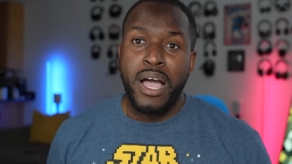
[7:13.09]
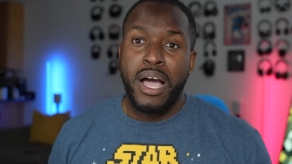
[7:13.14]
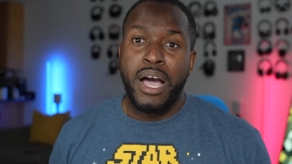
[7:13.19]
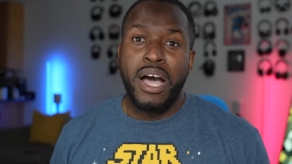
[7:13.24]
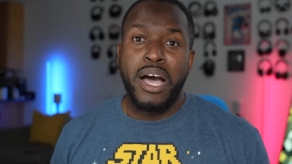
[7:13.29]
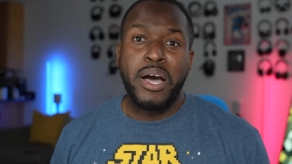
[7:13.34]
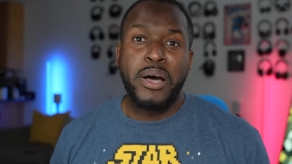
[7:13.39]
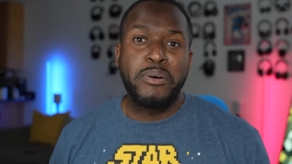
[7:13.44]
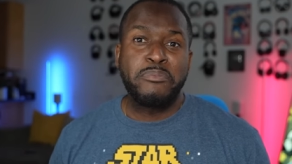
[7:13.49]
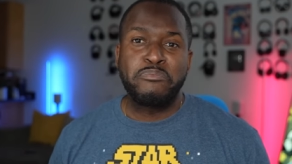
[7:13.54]

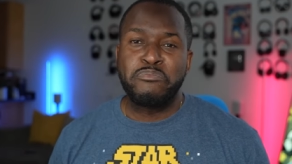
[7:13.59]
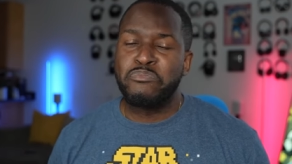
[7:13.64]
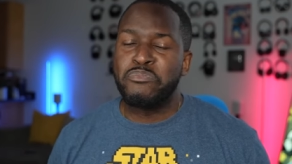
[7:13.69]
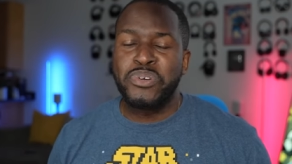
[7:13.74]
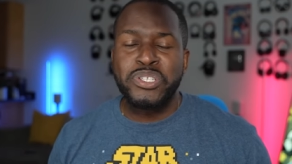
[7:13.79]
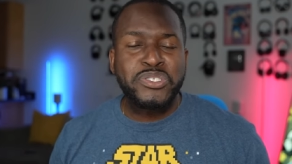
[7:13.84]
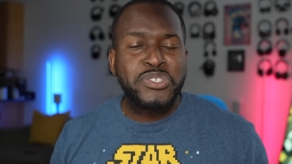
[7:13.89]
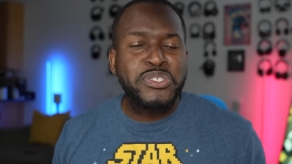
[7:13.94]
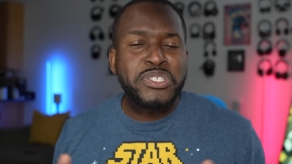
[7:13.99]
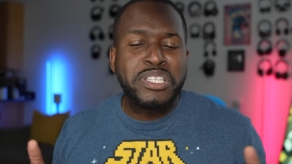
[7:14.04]
Uh,
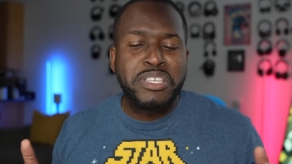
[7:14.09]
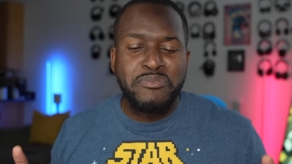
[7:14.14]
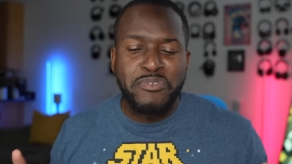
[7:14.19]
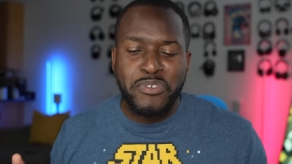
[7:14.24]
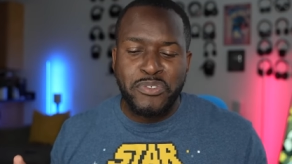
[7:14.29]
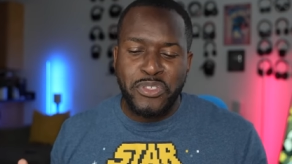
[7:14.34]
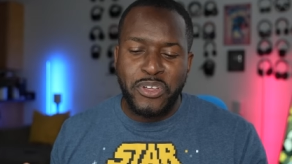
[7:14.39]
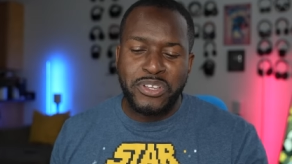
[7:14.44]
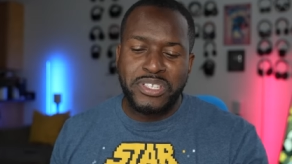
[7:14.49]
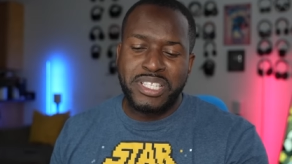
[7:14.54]
but just leave
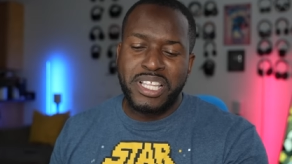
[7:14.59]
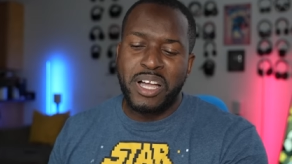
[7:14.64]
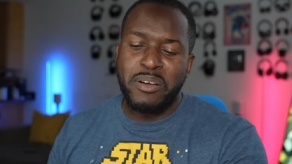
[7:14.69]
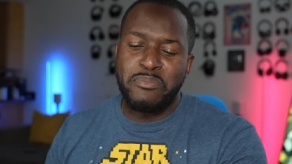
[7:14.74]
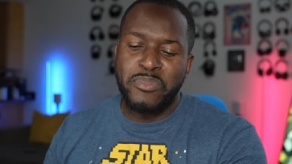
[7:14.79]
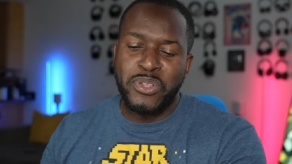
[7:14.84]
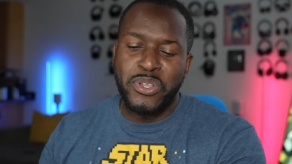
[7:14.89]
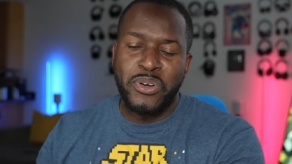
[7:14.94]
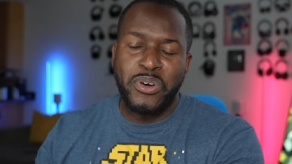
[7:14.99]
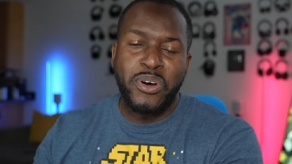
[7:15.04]
your thoughts
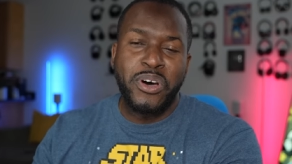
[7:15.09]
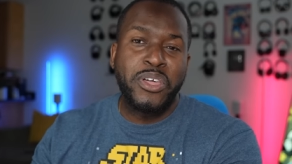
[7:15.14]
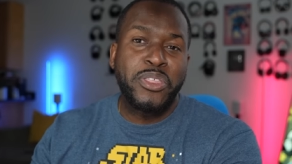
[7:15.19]
down below.